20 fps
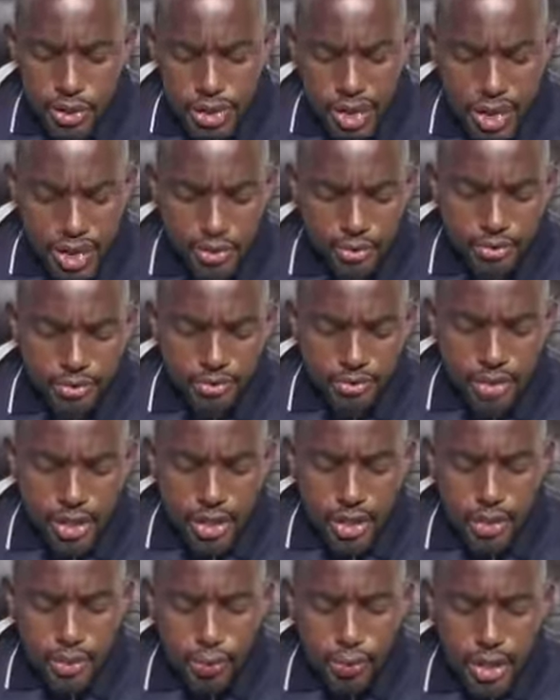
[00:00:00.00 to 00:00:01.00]
we have,
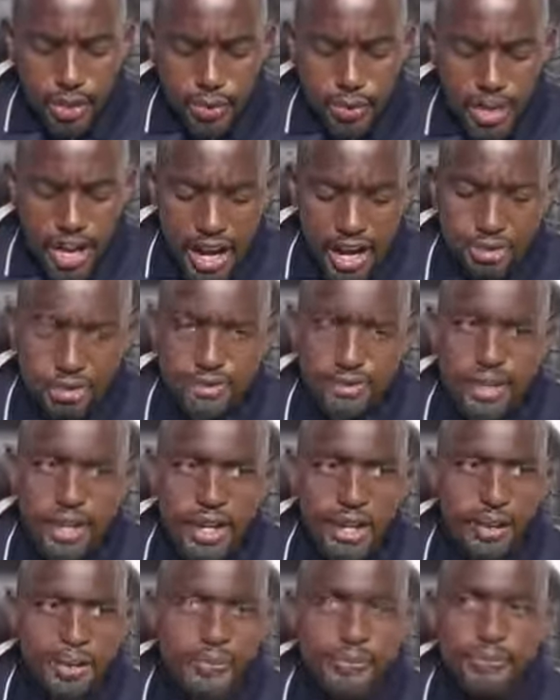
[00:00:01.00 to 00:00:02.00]
when we have,
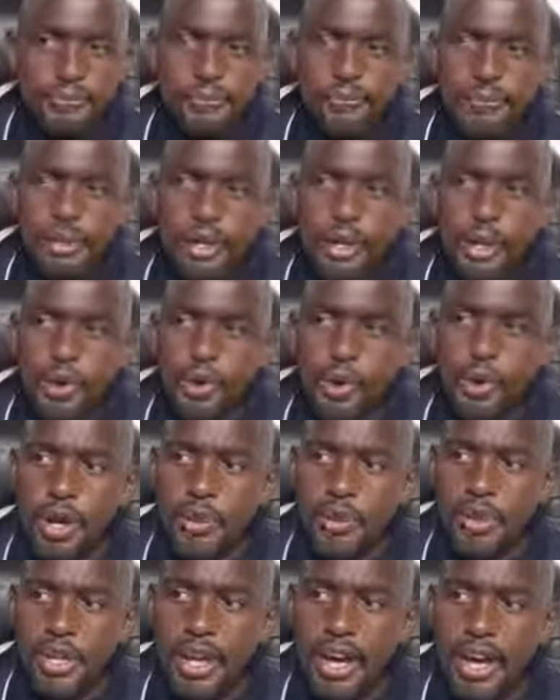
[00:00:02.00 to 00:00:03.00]
um,
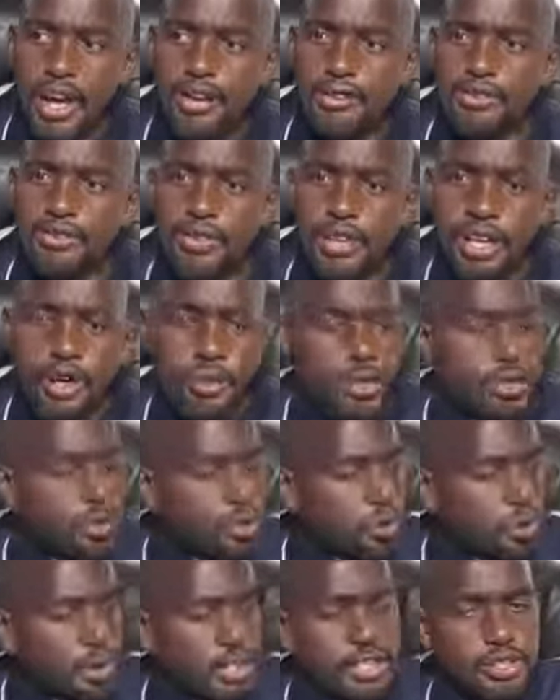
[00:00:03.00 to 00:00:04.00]
when we have, uh, what
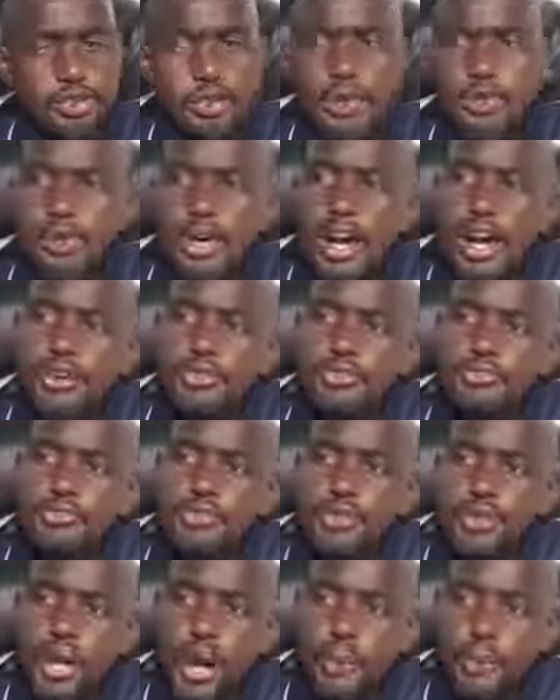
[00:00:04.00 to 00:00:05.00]
do you call it? When we
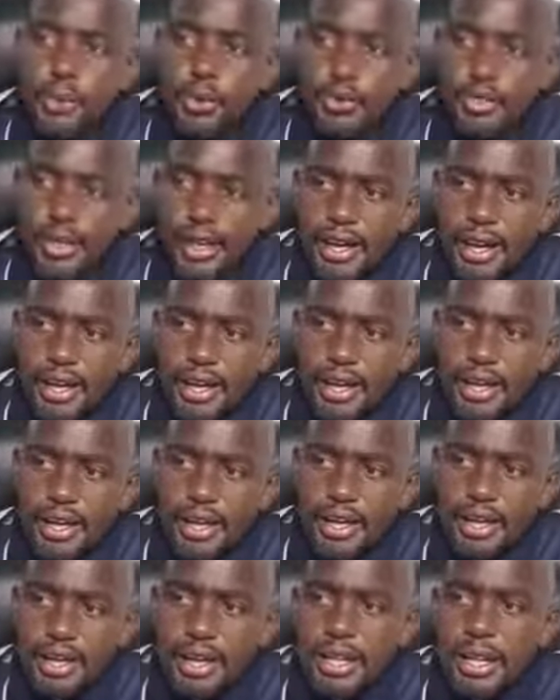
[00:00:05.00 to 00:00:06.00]
have trouble there.
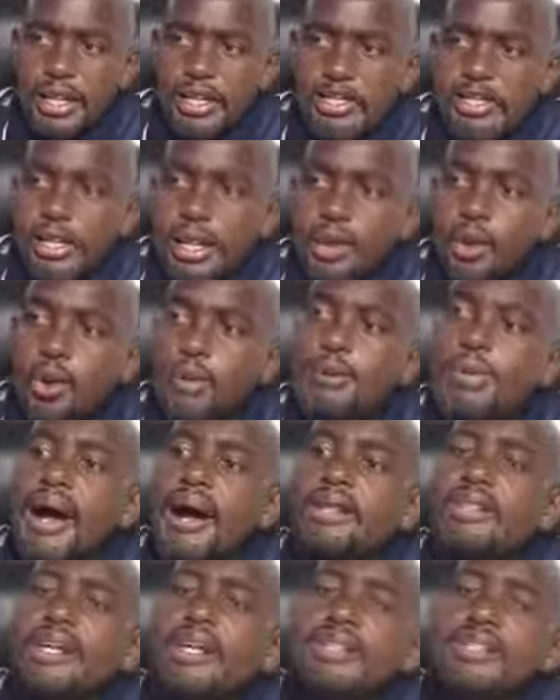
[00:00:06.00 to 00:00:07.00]
It's a
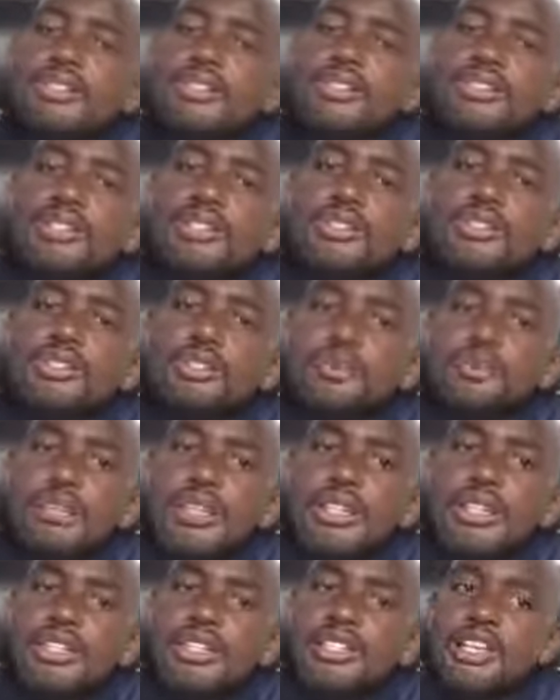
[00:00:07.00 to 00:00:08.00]
command that is in the
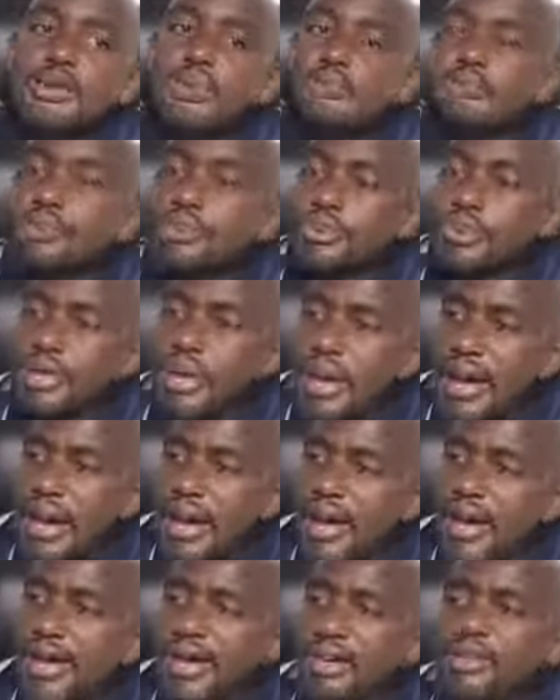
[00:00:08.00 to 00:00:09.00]
scripture that say,
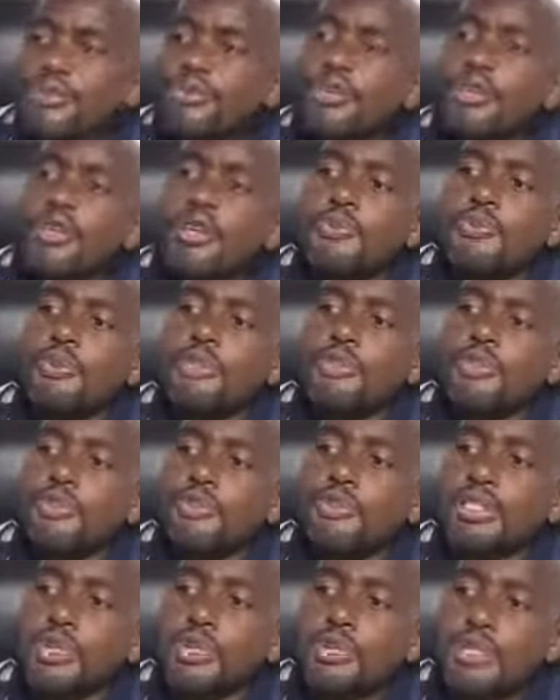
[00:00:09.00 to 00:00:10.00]
pray for the peace
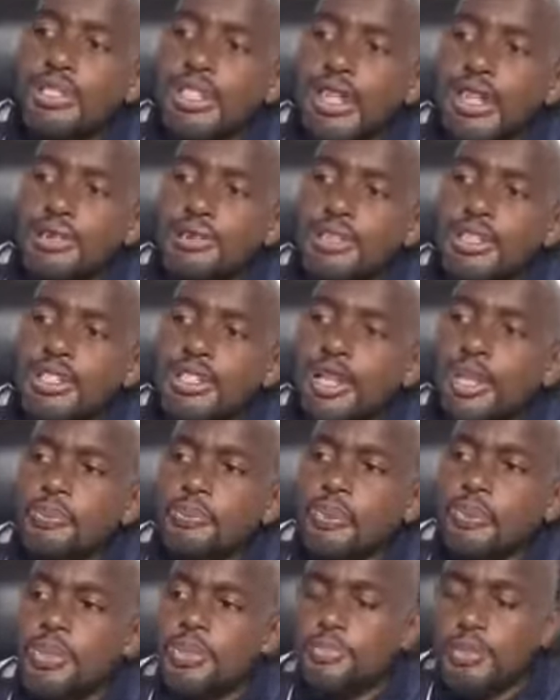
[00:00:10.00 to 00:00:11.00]
of Jerusalem. They shall
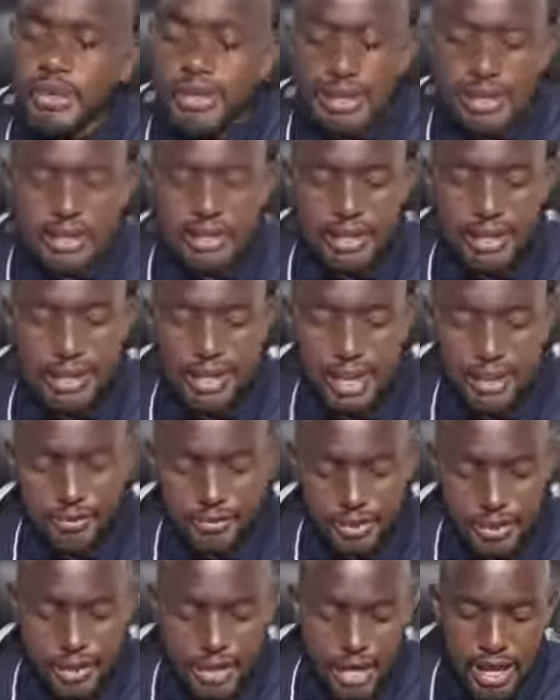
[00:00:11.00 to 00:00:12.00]
prosper that they
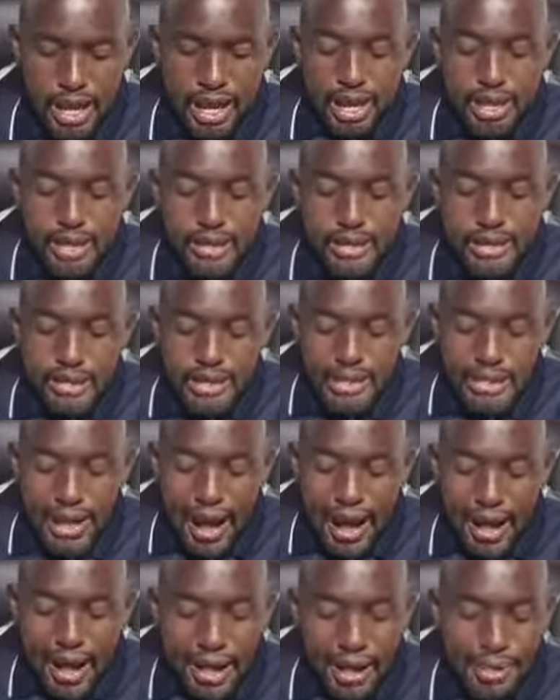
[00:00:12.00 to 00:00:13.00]
love thee. It is
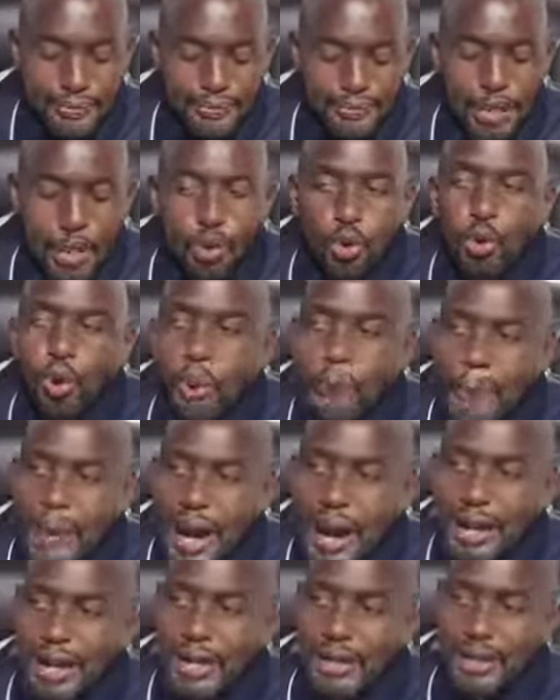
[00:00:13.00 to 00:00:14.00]
a
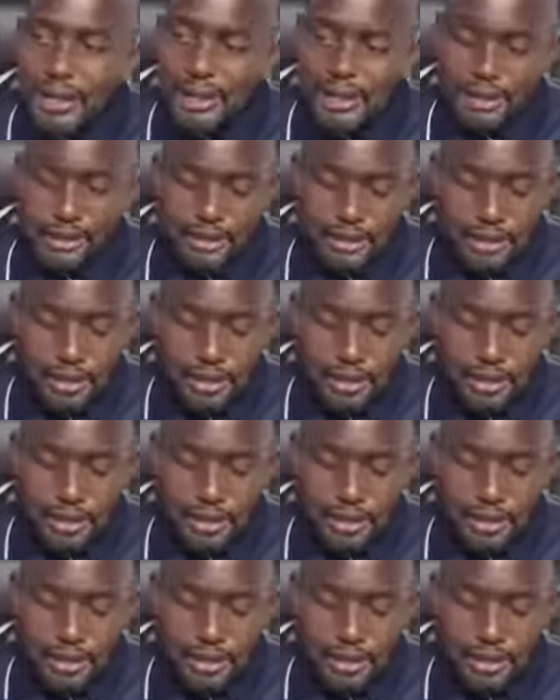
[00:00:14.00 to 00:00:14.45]
command.